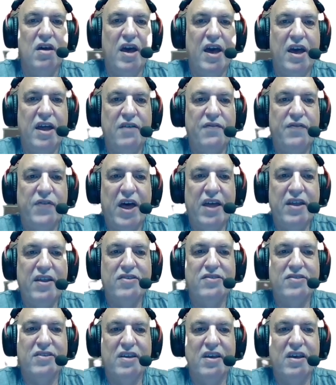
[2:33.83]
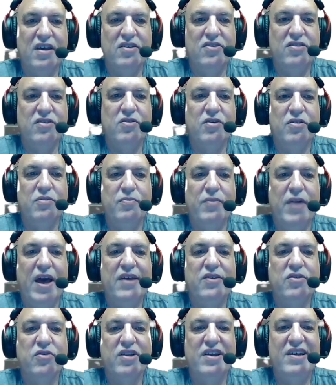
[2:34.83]
And if that is the case, you can
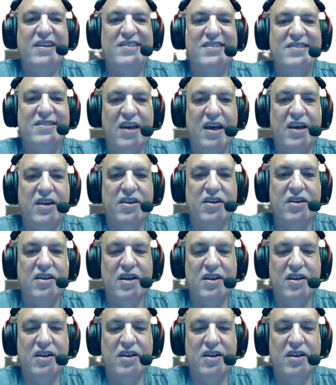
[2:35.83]
manually set a